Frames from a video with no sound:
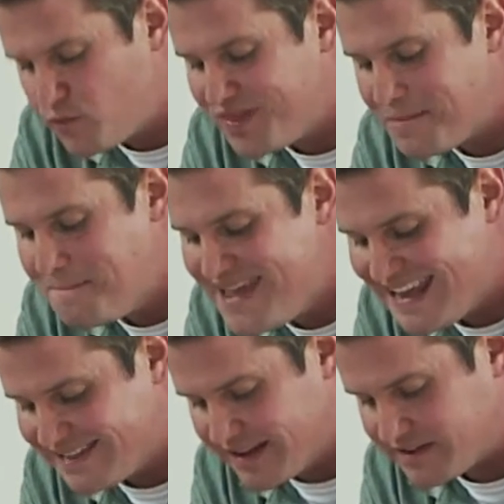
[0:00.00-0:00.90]
with
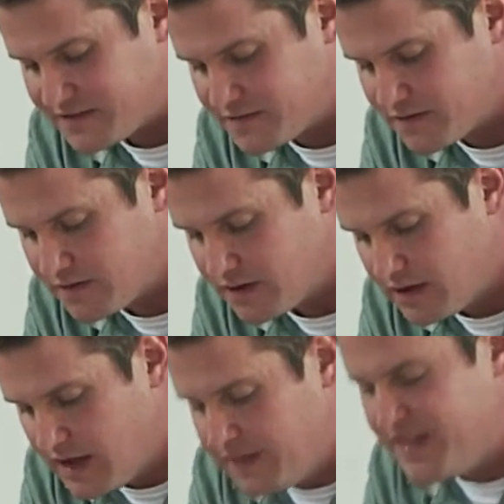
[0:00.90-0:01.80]
meekness
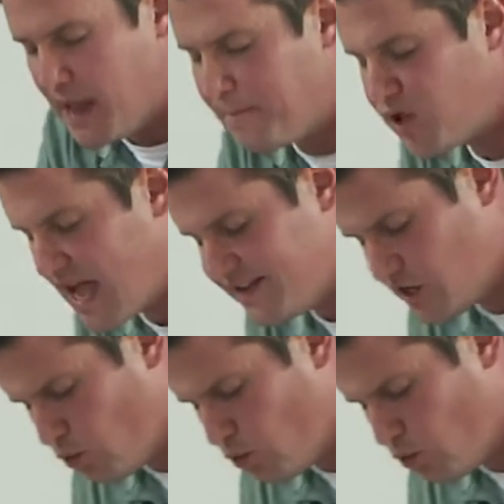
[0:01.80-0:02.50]
the implanted